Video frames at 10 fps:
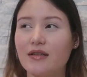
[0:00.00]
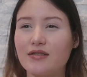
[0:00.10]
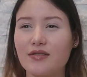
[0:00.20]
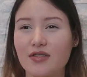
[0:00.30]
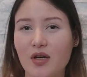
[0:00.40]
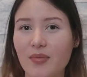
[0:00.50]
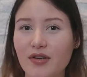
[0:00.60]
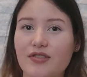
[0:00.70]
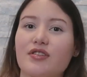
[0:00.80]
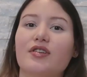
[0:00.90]
So it was a couple
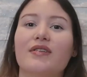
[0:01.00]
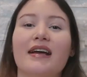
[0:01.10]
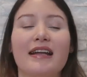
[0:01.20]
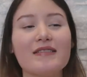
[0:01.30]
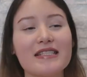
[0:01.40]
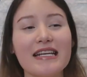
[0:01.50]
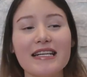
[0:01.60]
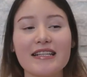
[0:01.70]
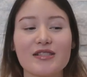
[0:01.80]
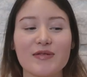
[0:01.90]
years ago. And I was
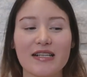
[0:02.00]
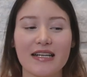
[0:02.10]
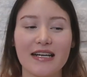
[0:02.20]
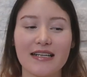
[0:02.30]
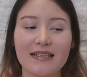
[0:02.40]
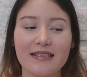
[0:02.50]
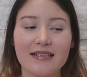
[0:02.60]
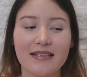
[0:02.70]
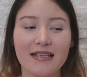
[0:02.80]
dating this one guy.